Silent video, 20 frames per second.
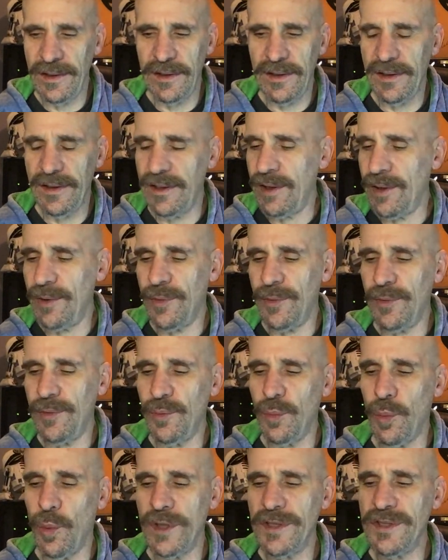you know,
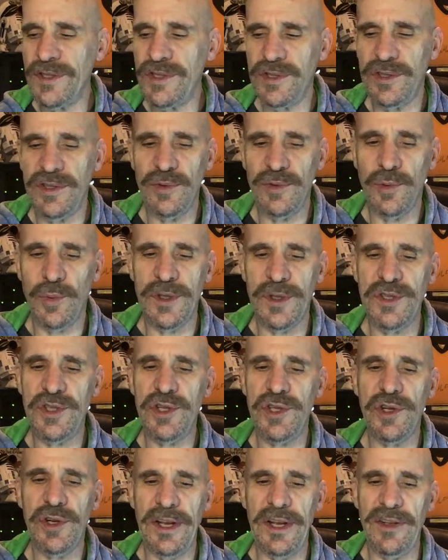once, once
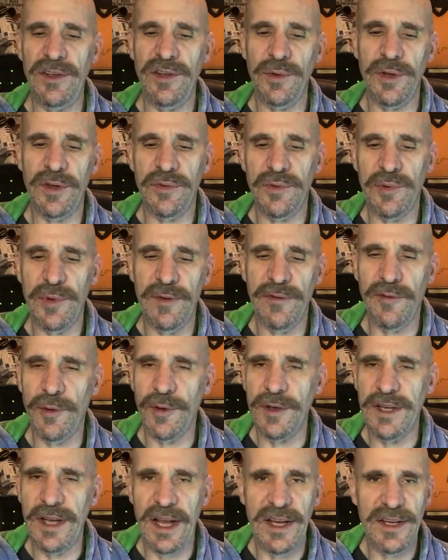you're into it three or
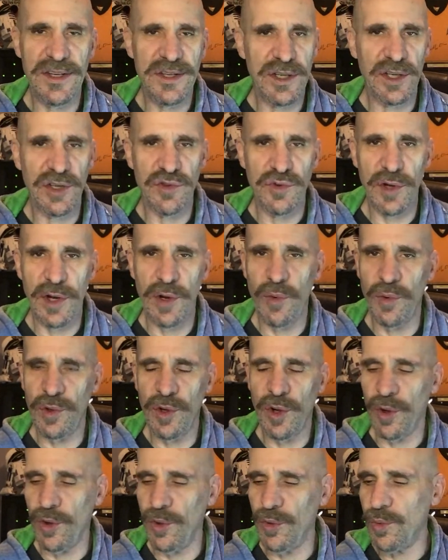four days, you can drink
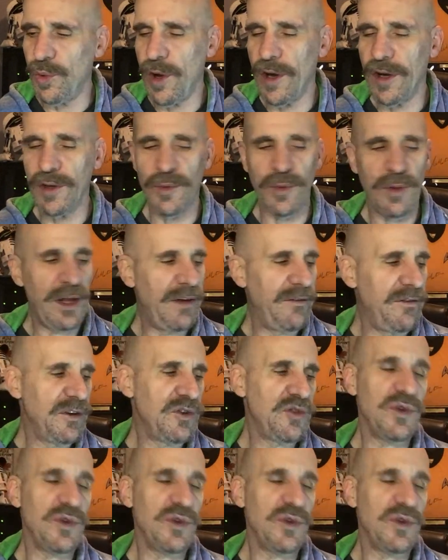cold water, whatever.